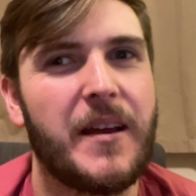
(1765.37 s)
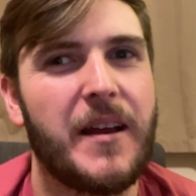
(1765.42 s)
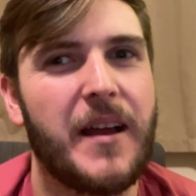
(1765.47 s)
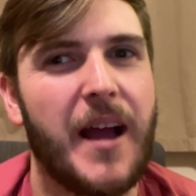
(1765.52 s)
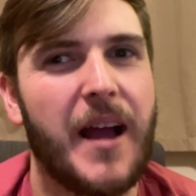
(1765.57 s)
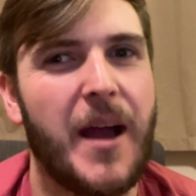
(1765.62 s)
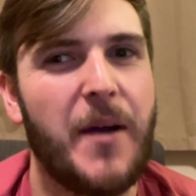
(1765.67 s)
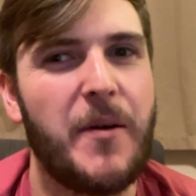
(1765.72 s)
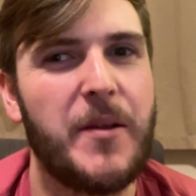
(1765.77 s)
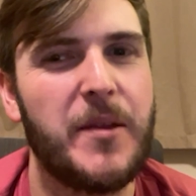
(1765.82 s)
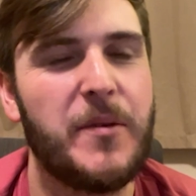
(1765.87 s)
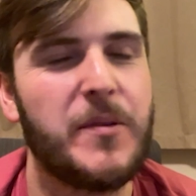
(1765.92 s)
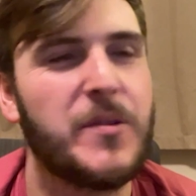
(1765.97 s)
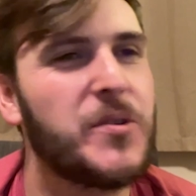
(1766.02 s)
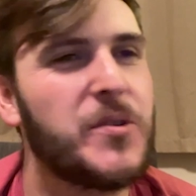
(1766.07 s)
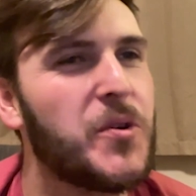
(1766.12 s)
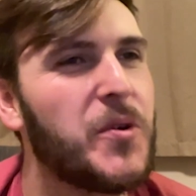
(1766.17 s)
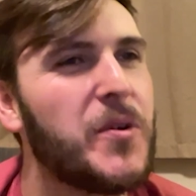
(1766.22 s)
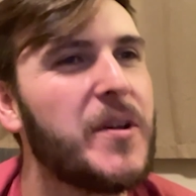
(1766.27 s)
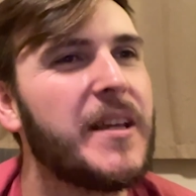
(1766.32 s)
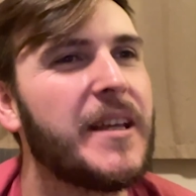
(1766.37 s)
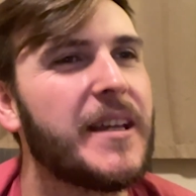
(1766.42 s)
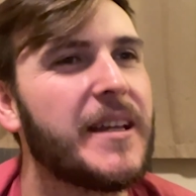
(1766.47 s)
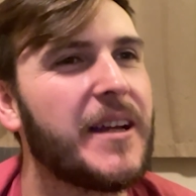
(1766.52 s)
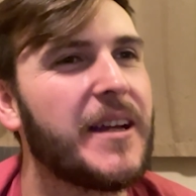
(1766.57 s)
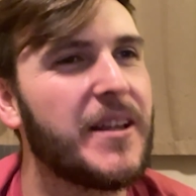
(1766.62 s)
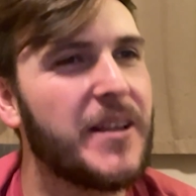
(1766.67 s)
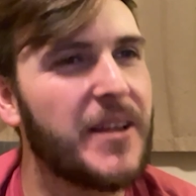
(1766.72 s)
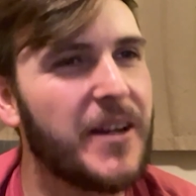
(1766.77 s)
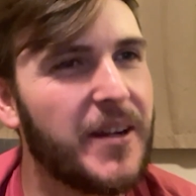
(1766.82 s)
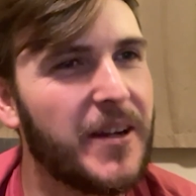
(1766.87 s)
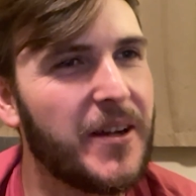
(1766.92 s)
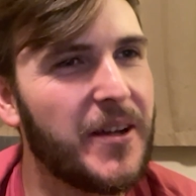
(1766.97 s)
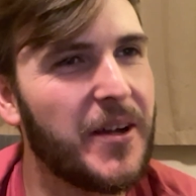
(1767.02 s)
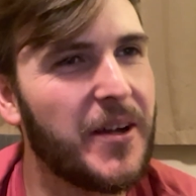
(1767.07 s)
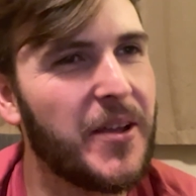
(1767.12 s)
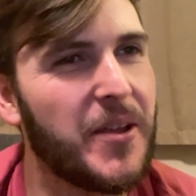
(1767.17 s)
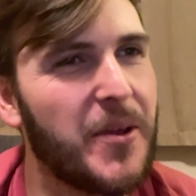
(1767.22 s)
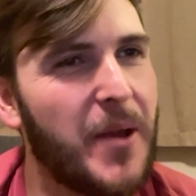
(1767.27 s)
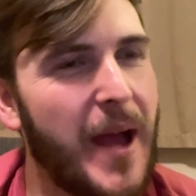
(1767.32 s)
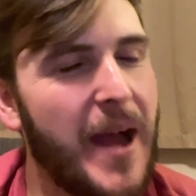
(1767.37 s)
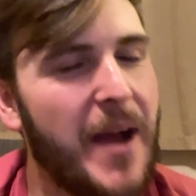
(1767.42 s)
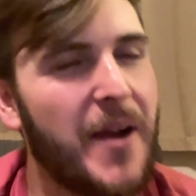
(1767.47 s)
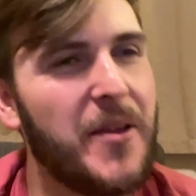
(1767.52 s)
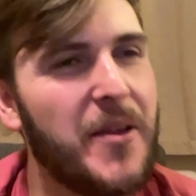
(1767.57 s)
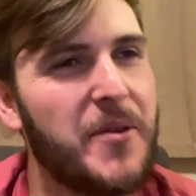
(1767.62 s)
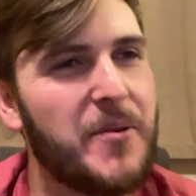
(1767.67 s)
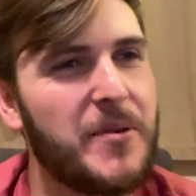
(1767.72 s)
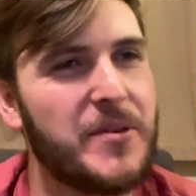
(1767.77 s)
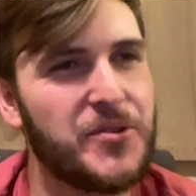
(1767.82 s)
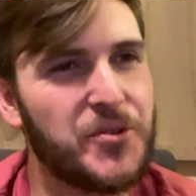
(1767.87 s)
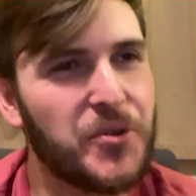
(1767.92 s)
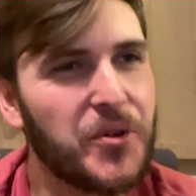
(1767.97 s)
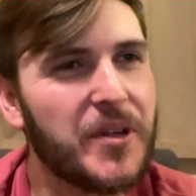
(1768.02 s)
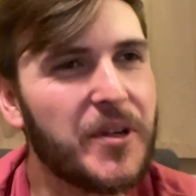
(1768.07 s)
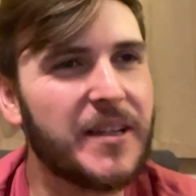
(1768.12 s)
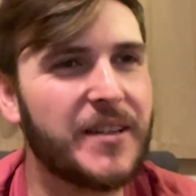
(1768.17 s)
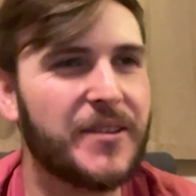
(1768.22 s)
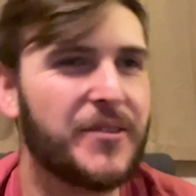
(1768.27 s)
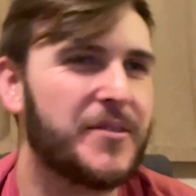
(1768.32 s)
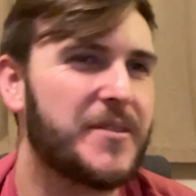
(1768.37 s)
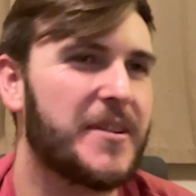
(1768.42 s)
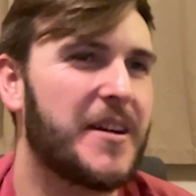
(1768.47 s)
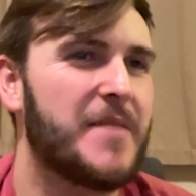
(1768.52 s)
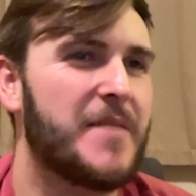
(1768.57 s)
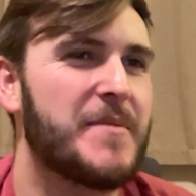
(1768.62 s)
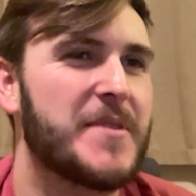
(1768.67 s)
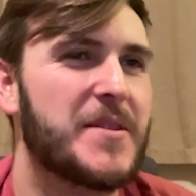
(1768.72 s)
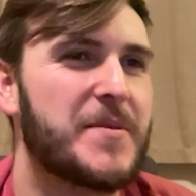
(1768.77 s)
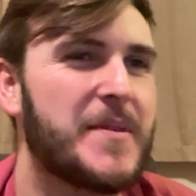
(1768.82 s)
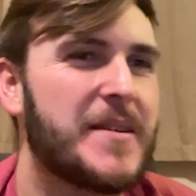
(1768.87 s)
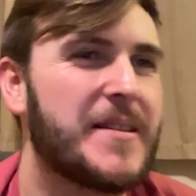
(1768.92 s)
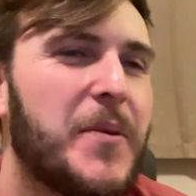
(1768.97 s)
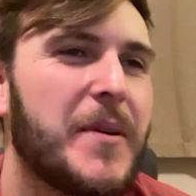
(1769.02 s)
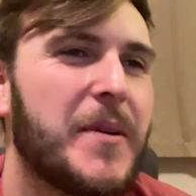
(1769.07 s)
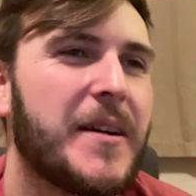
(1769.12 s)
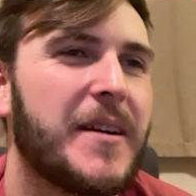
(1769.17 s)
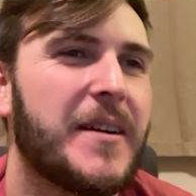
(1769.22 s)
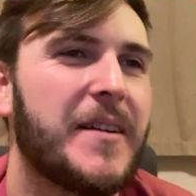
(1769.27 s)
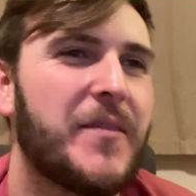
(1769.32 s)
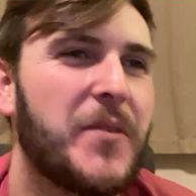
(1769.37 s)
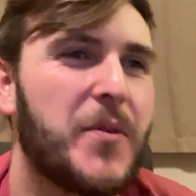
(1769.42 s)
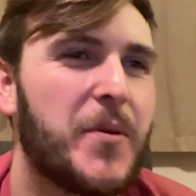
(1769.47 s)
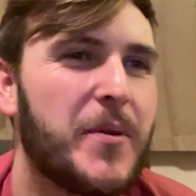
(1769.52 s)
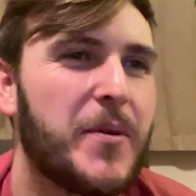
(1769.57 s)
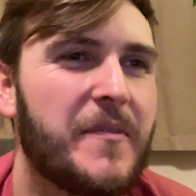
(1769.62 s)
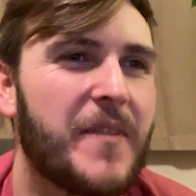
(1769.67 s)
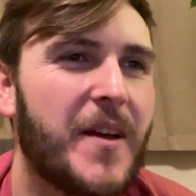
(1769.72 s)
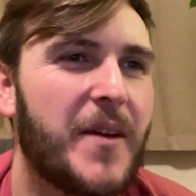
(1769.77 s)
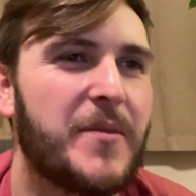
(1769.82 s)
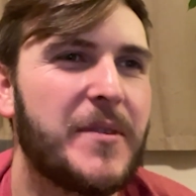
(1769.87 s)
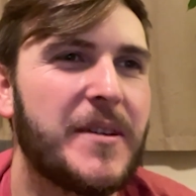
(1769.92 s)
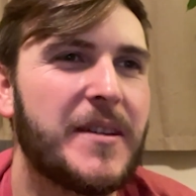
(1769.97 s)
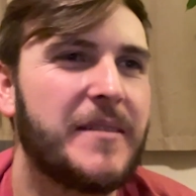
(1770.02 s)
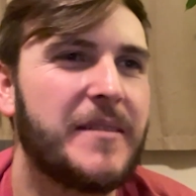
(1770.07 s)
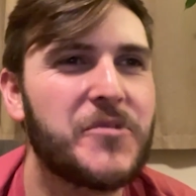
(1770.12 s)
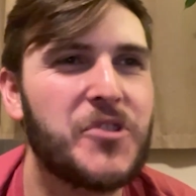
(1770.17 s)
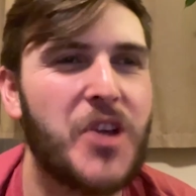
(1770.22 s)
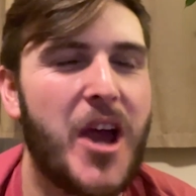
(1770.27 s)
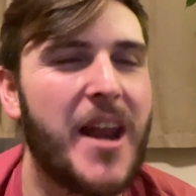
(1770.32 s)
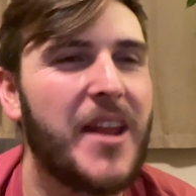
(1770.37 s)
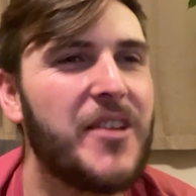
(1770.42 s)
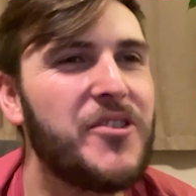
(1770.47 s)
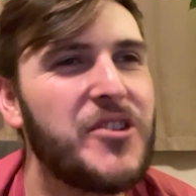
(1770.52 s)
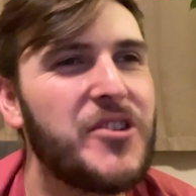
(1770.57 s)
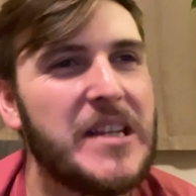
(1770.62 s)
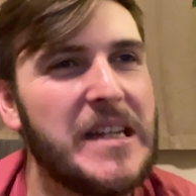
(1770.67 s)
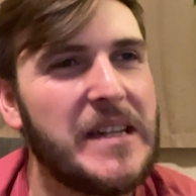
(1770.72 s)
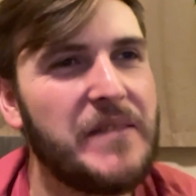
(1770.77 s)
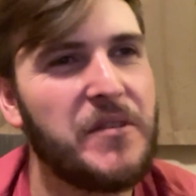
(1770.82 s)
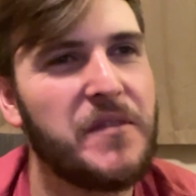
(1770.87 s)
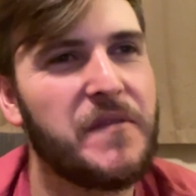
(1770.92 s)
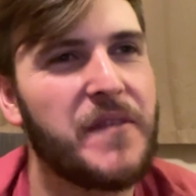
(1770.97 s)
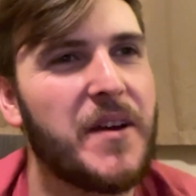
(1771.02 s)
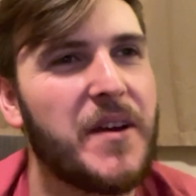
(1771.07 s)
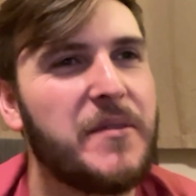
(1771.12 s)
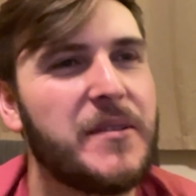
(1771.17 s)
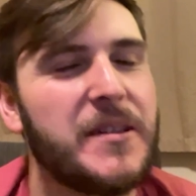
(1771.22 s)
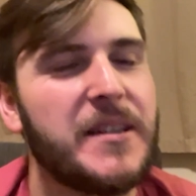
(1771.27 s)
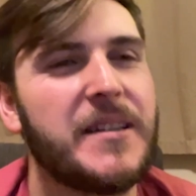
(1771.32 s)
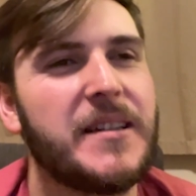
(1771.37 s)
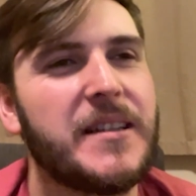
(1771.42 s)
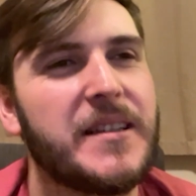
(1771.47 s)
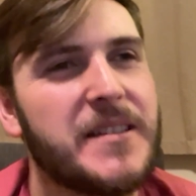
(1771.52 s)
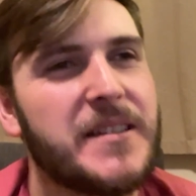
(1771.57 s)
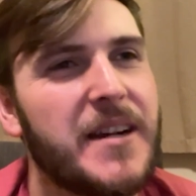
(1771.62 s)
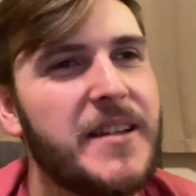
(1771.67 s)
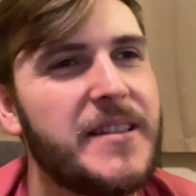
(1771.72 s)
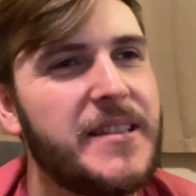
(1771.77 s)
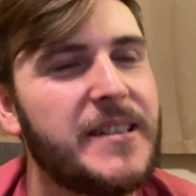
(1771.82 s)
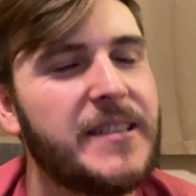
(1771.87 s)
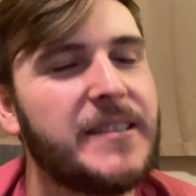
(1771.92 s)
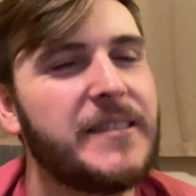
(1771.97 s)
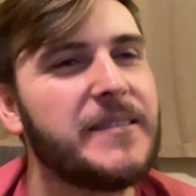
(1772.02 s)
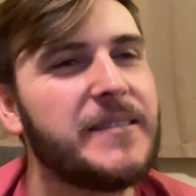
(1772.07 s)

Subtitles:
How are you enjoying it? Are you enjoying your time in Sweden? Have you found it challenging? Have you found it exciting?